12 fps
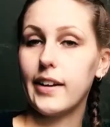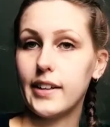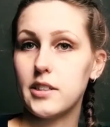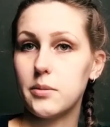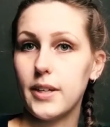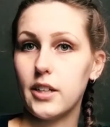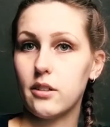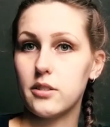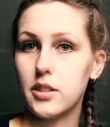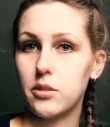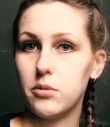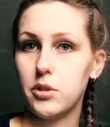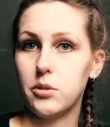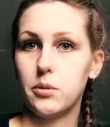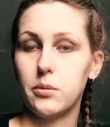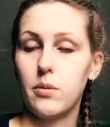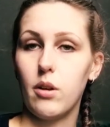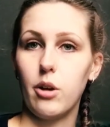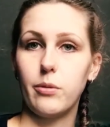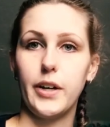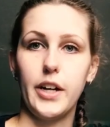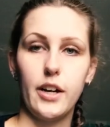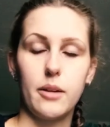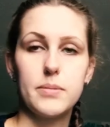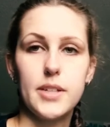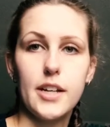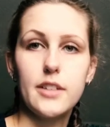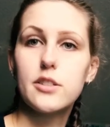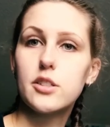I guess we can also do a reading update.